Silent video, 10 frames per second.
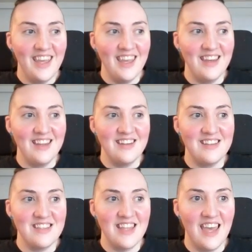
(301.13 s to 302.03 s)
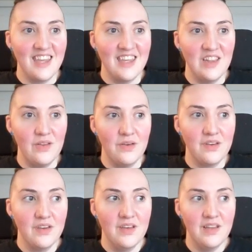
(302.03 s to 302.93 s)
And that can
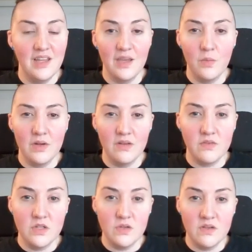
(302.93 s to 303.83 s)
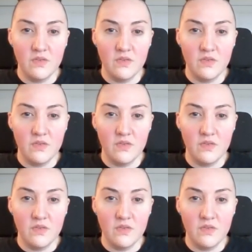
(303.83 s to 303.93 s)
look like one of two